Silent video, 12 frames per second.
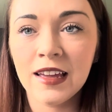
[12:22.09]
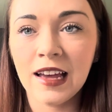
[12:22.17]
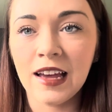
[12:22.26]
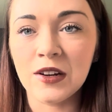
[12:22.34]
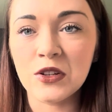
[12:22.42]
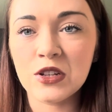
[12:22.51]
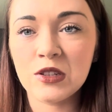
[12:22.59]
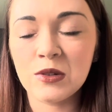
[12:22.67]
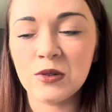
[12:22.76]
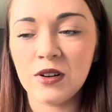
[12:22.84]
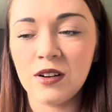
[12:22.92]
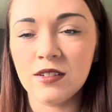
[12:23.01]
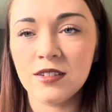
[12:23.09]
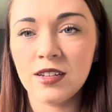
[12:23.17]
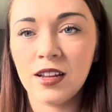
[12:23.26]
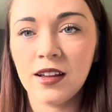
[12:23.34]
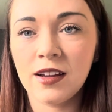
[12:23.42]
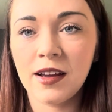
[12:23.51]
and I just thought I'd
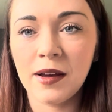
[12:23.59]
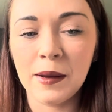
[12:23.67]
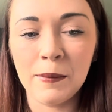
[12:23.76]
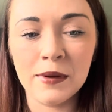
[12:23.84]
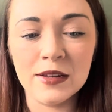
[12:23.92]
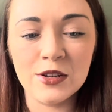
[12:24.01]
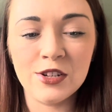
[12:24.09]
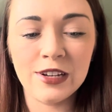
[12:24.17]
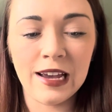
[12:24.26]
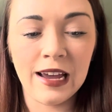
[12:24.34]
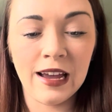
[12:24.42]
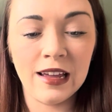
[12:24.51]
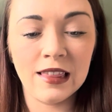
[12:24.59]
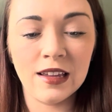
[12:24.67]
come and share